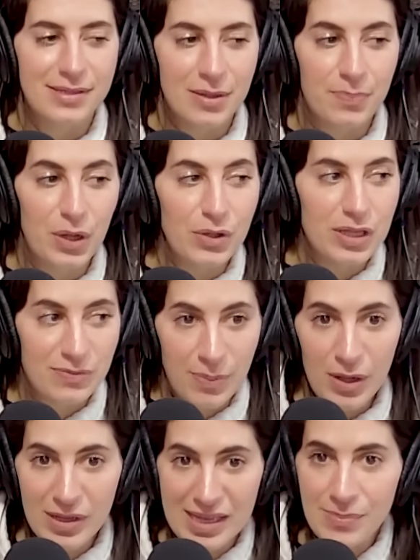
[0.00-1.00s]
the built
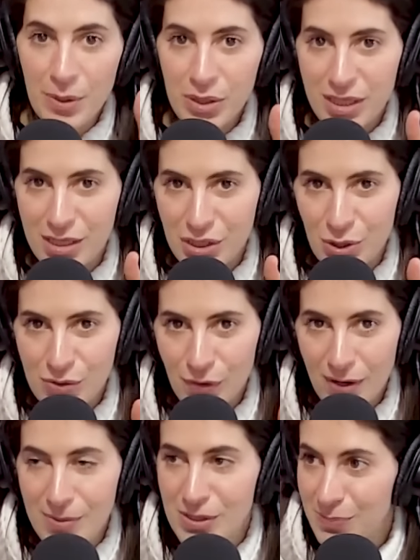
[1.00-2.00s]
built it's built an excuse for
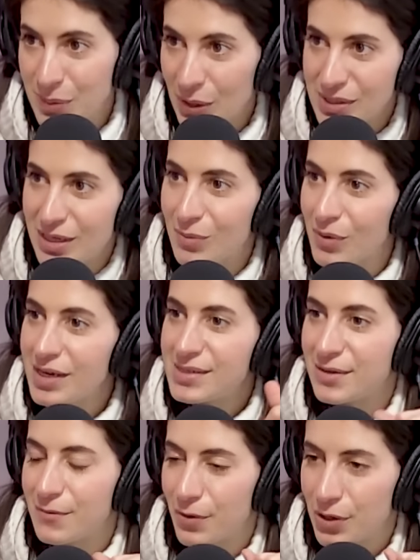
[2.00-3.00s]
him. It's a built-in
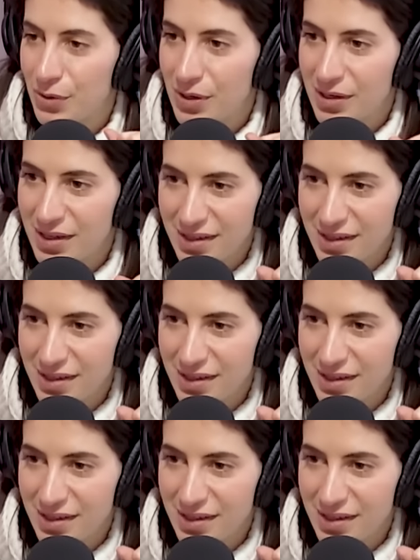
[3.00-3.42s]
reason for you to